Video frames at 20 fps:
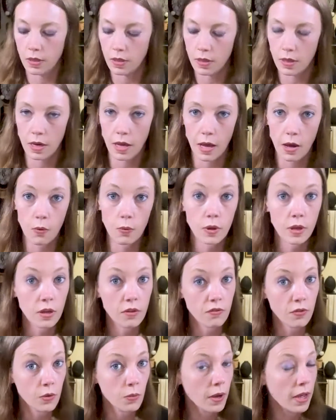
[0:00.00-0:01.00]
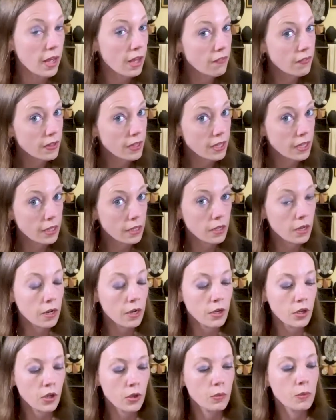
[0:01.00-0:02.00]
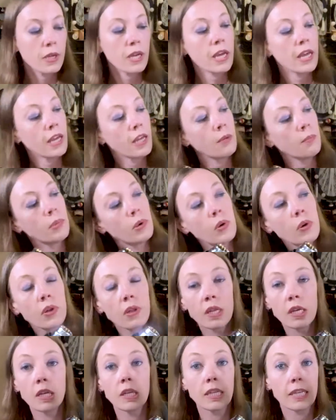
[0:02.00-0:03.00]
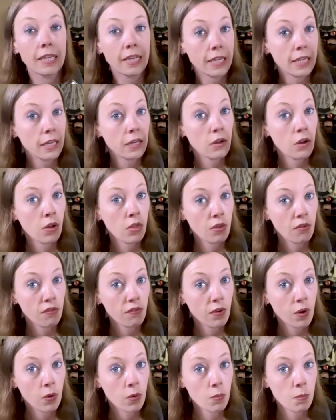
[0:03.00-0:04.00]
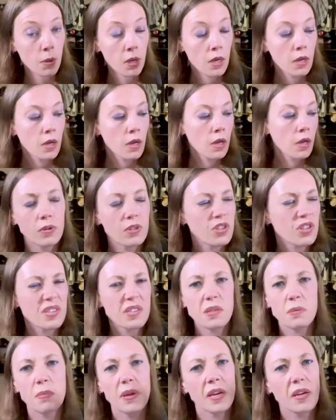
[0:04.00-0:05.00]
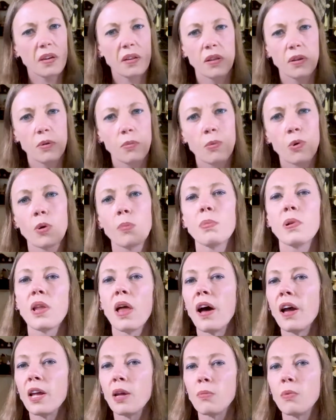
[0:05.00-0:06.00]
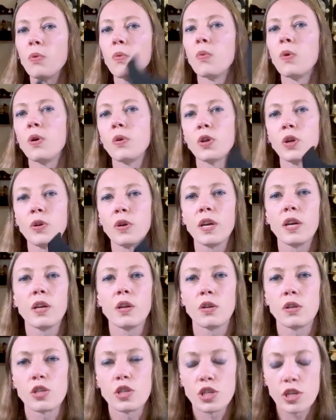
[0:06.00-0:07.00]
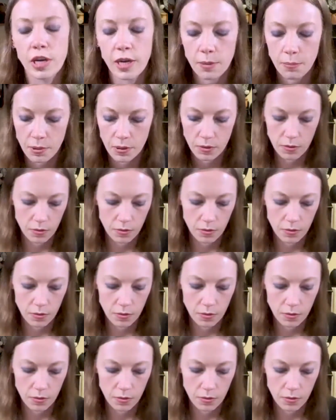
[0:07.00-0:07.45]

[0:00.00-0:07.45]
Now, if you have a heat gun, you can put a little heat on the foam just to make it a little more pliable while you get your shape.